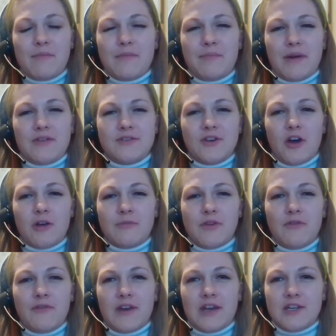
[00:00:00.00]
by the time you
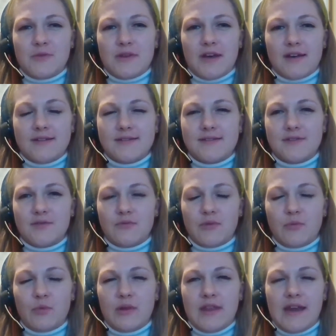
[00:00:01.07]
finish with us
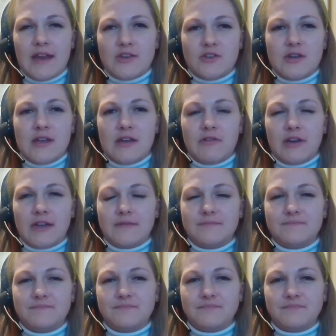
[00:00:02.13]
within engineering.